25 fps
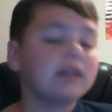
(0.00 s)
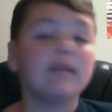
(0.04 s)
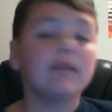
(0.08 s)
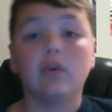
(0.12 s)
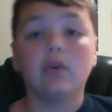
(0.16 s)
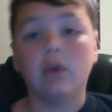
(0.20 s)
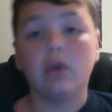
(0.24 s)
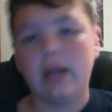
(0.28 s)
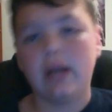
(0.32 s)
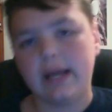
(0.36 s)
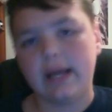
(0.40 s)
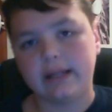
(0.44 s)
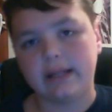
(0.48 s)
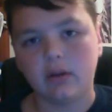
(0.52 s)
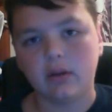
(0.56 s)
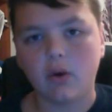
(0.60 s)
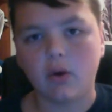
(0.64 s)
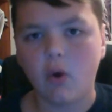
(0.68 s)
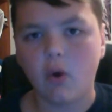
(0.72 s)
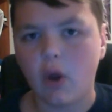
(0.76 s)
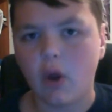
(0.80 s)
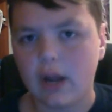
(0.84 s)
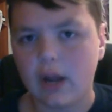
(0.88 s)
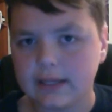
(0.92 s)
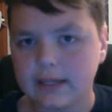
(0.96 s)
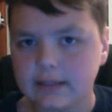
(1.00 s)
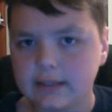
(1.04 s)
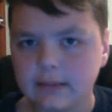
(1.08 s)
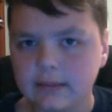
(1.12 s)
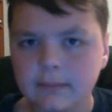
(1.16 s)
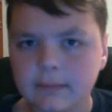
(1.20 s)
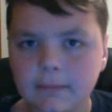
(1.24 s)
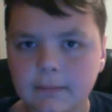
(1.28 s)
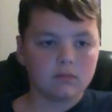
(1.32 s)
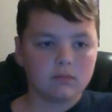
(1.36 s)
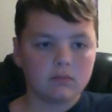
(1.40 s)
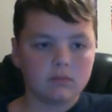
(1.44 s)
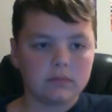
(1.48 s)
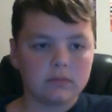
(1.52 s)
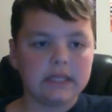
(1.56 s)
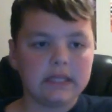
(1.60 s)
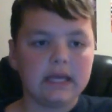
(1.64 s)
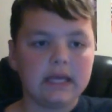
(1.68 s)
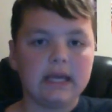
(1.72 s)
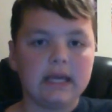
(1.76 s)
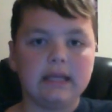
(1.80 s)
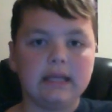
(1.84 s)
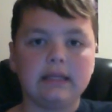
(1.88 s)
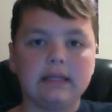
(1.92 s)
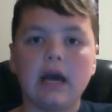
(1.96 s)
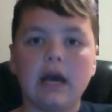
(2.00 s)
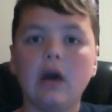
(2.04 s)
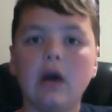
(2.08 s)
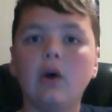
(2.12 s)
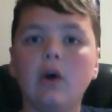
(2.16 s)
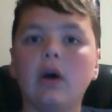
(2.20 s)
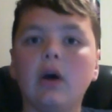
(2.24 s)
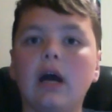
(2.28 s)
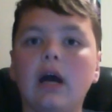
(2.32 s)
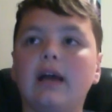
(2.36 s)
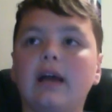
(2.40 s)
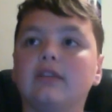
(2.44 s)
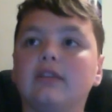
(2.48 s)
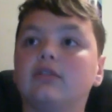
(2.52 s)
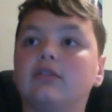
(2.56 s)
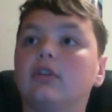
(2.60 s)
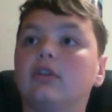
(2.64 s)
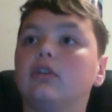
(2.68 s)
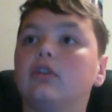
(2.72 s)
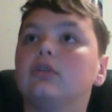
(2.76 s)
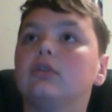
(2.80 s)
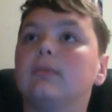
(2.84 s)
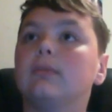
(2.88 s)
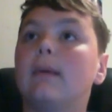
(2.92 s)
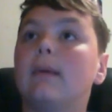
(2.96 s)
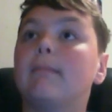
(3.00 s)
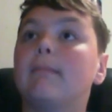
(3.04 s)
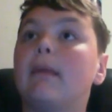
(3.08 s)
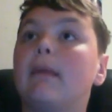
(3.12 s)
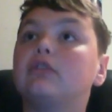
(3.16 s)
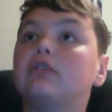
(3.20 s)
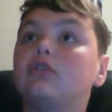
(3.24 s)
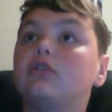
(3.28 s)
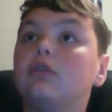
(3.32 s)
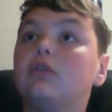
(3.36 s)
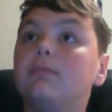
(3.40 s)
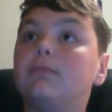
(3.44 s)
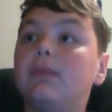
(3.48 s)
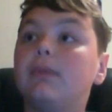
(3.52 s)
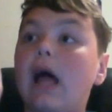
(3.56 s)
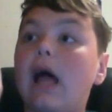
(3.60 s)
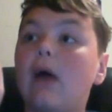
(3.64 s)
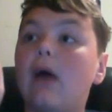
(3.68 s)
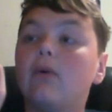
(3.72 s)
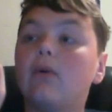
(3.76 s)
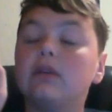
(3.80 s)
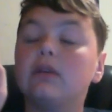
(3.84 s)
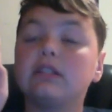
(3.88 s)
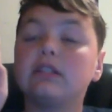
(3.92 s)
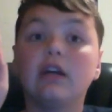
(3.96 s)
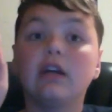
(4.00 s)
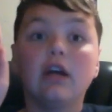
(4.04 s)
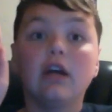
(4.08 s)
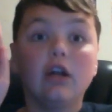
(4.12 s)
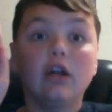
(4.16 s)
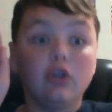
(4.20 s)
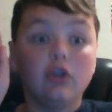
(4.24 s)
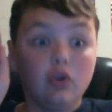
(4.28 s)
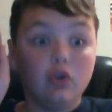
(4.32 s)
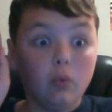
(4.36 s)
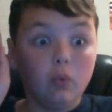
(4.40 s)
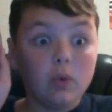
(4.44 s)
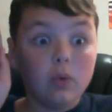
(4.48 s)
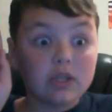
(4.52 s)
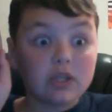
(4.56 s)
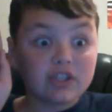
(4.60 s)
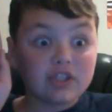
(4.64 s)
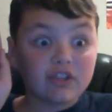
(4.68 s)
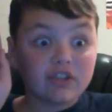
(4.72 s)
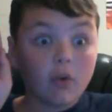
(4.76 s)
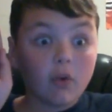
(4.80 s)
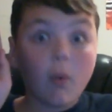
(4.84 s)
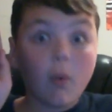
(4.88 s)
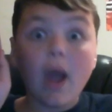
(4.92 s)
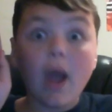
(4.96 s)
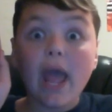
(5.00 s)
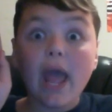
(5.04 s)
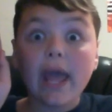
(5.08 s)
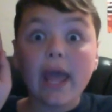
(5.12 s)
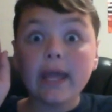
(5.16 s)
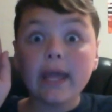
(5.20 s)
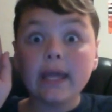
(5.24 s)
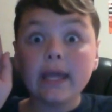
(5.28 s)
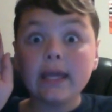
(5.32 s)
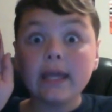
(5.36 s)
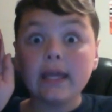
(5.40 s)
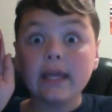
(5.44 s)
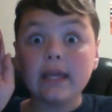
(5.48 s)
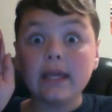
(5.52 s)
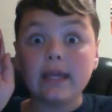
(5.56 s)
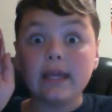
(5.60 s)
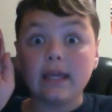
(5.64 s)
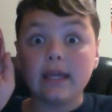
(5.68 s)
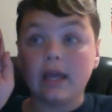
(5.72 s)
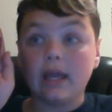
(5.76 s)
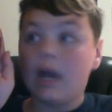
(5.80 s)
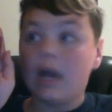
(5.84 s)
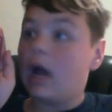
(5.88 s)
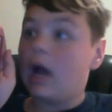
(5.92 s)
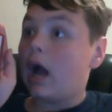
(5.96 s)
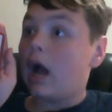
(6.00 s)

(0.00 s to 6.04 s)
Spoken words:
you like to call it. And now I shall use my magical powers to wish it away.